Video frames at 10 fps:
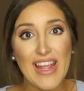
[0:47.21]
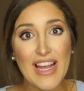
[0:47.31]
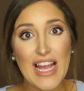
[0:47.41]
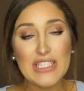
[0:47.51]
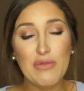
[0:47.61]

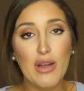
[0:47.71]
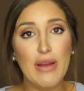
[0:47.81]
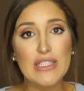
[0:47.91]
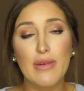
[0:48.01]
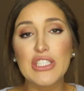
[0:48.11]
Hey guys, welcome
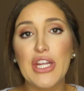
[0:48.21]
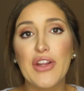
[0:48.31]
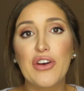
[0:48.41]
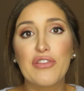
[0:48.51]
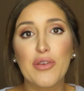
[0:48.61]
back to my
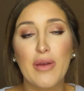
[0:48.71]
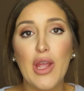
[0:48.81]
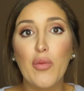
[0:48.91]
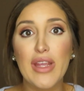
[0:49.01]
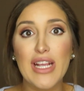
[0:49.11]
channel for
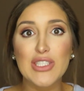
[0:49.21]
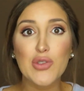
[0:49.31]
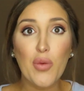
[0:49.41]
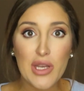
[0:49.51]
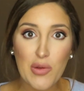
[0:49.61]
my weeks
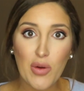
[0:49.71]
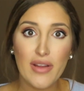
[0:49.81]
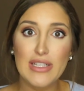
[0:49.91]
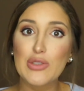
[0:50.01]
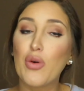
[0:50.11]

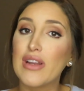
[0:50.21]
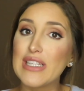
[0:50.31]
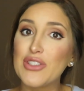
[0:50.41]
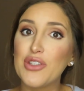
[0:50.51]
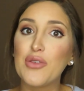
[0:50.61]
21 and
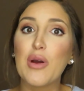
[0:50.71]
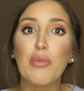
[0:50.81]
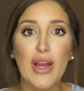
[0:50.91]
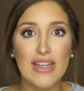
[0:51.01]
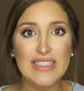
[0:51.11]
22
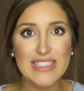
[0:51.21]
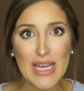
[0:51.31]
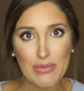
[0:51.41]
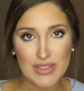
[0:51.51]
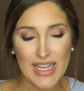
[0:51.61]
pregnancy
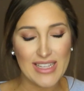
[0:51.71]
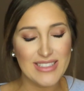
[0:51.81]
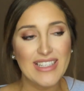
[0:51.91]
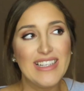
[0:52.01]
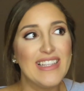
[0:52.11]

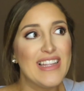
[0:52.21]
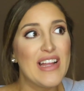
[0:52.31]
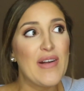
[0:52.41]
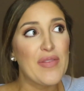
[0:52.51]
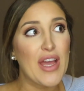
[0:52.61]
update.
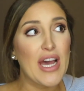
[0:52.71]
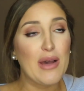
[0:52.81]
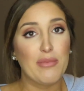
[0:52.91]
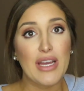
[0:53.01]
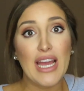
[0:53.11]

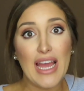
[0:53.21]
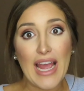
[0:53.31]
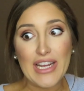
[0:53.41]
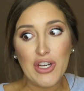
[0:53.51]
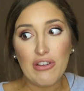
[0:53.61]

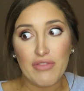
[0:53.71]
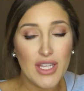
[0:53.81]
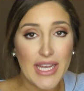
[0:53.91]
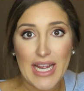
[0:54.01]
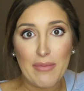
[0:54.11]
I don't
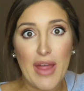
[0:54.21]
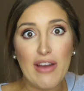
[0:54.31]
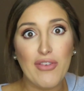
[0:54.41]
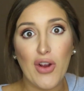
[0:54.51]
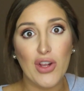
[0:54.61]
feel like I'm
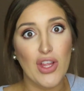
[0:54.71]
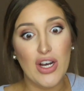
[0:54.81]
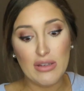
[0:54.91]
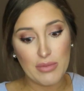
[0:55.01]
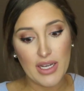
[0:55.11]
that far
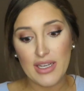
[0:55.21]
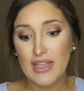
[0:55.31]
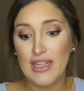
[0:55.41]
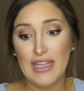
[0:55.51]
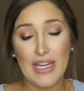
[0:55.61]
along, but
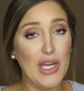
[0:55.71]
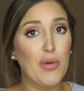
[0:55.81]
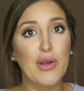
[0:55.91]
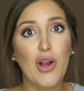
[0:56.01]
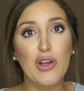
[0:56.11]

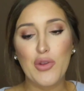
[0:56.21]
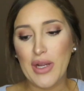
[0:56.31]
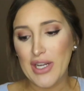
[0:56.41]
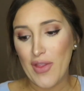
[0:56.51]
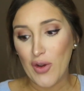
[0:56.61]
here we are
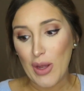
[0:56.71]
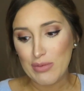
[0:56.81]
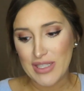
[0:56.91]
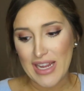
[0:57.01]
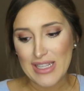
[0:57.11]
doing another
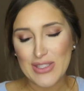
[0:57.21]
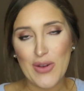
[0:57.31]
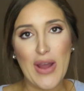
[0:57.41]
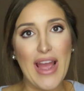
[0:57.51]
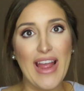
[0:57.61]
update,
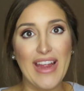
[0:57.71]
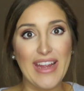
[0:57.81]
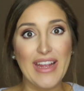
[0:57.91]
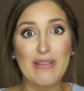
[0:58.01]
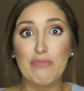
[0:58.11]
so
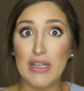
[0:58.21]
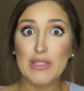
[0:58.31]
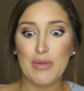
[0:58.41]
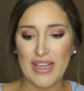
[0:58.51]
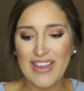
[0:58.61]
I
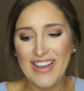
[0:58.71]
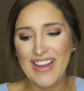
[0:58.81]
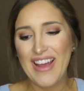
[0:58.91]
must be.